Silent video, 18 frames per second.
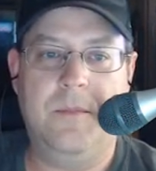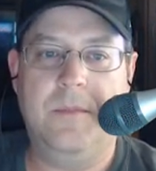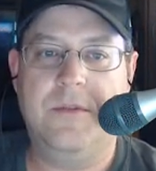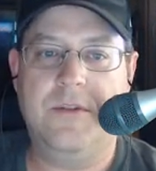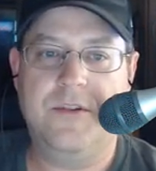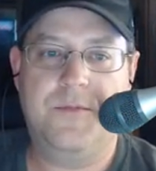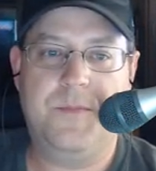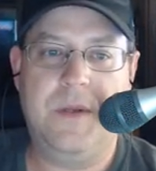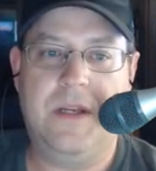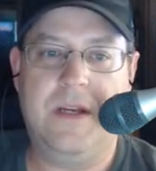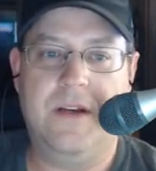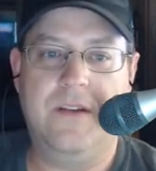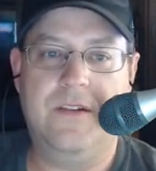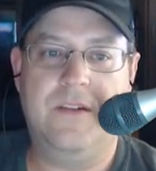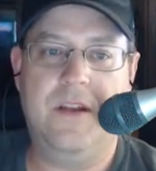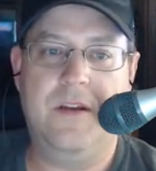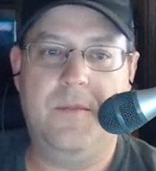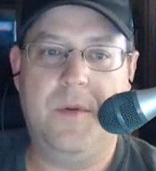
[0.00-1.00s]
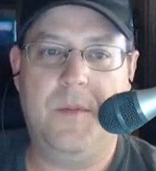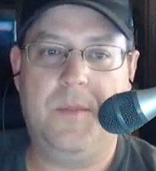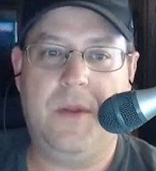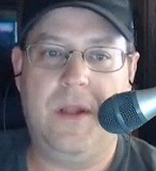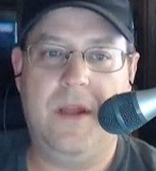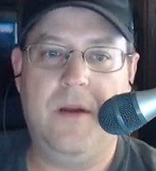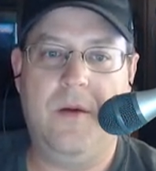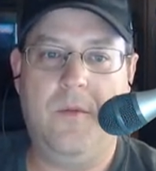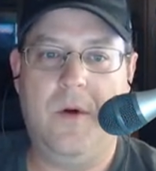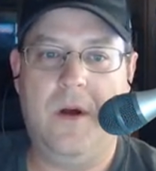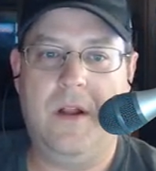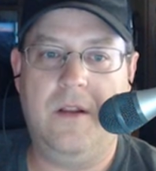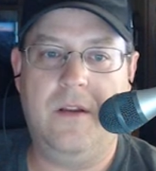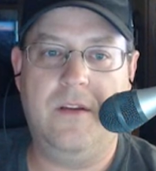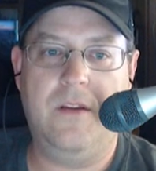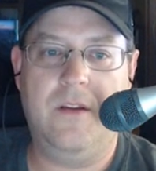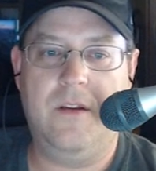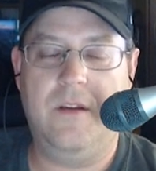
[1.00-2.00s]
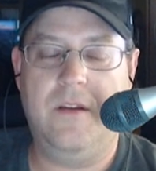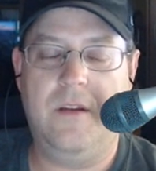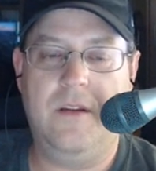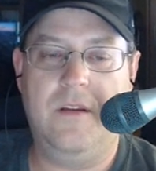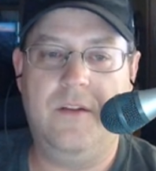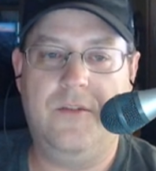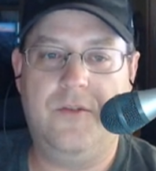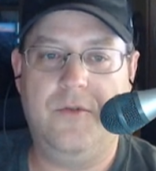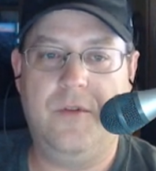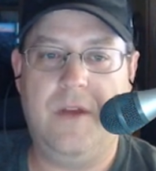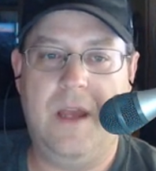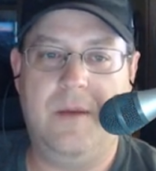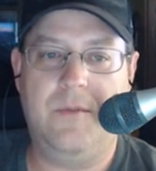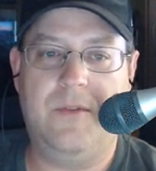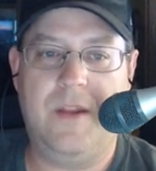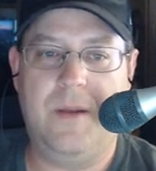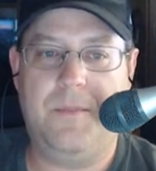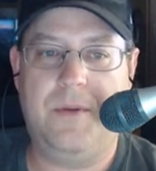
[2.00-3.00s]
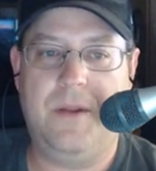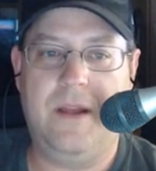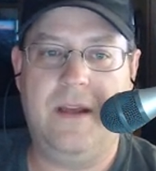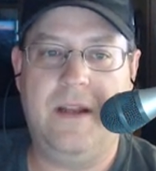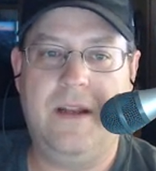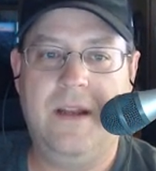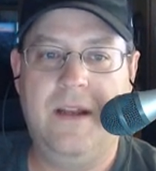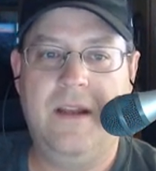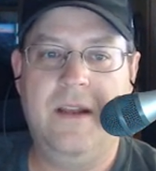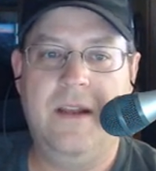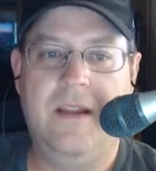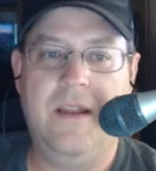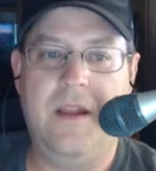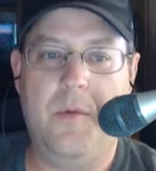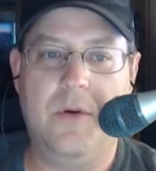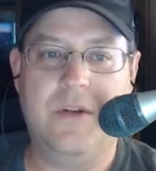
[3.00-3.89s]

just because they've been playing well in the 2 games they played. They were